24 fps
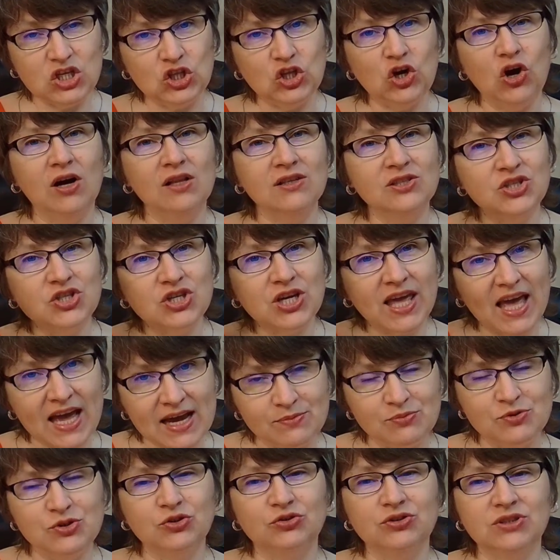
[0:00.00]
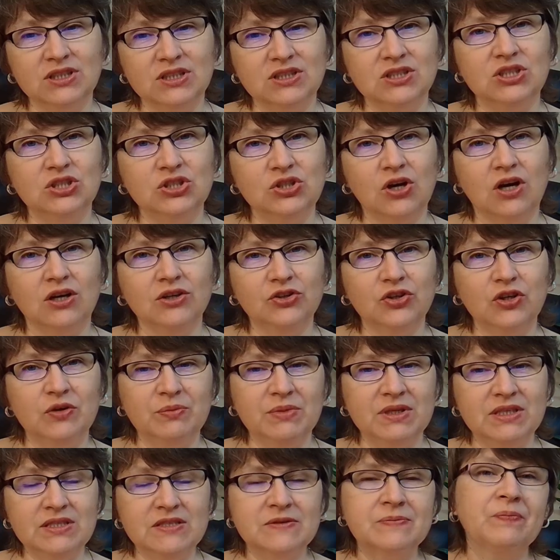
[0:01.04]
knowledge captured in the
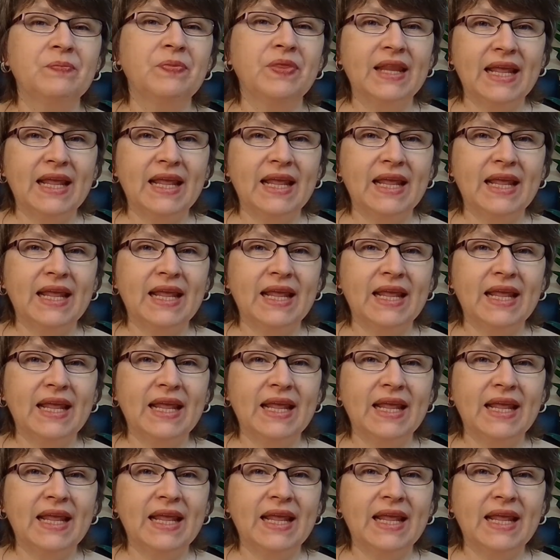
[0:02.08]
documents.